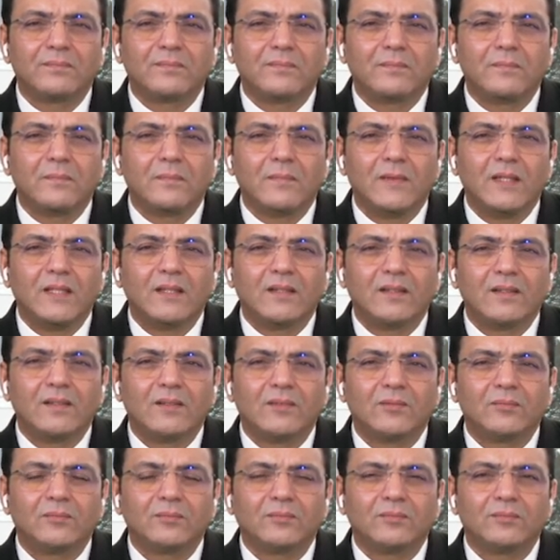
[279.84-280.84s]

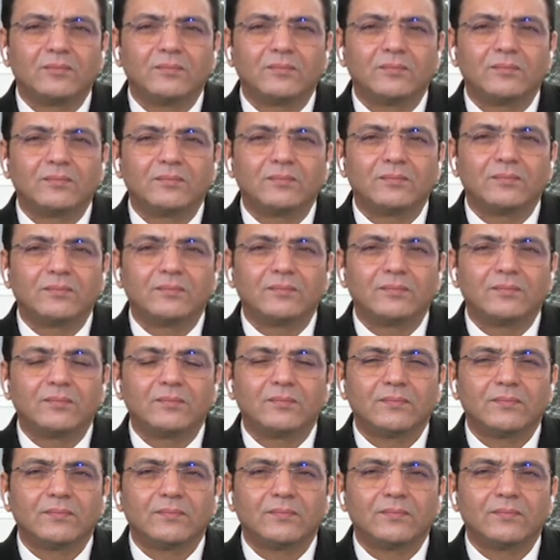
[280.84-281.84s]

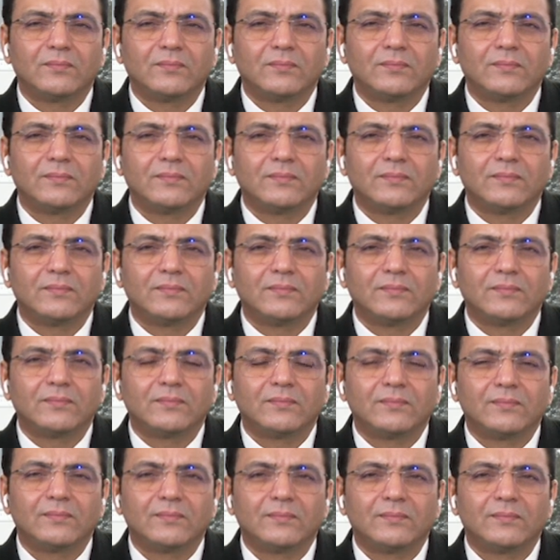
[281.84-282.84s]

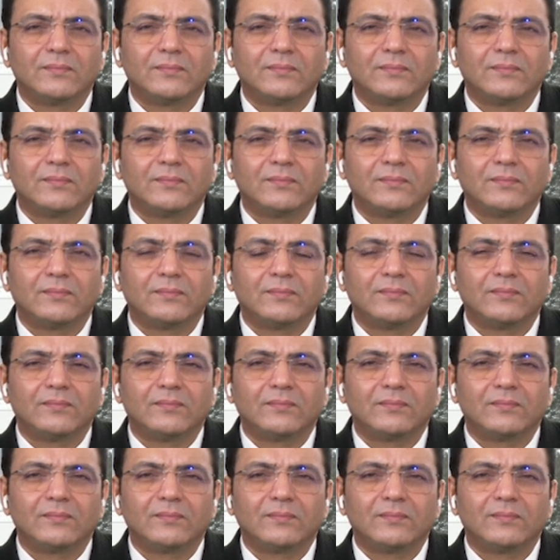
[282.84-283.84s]

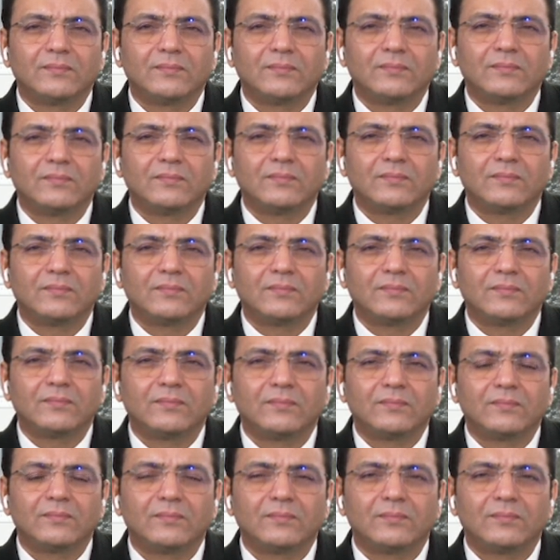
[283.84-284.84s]

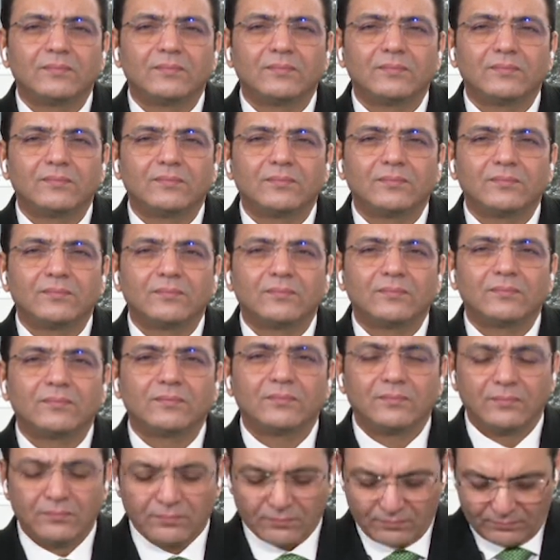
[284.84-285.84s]

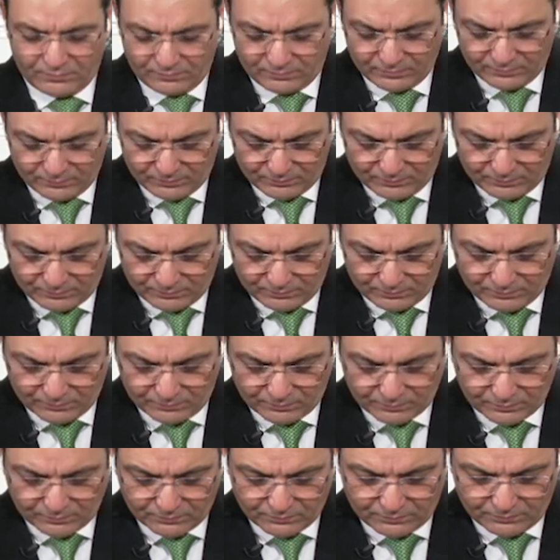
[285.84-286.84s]

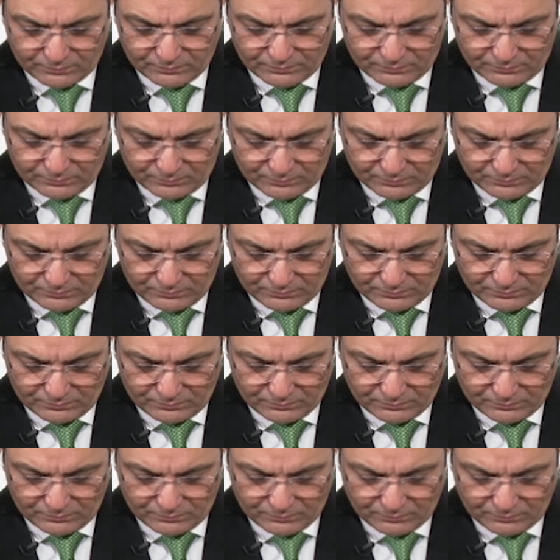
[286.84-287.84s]
(silent)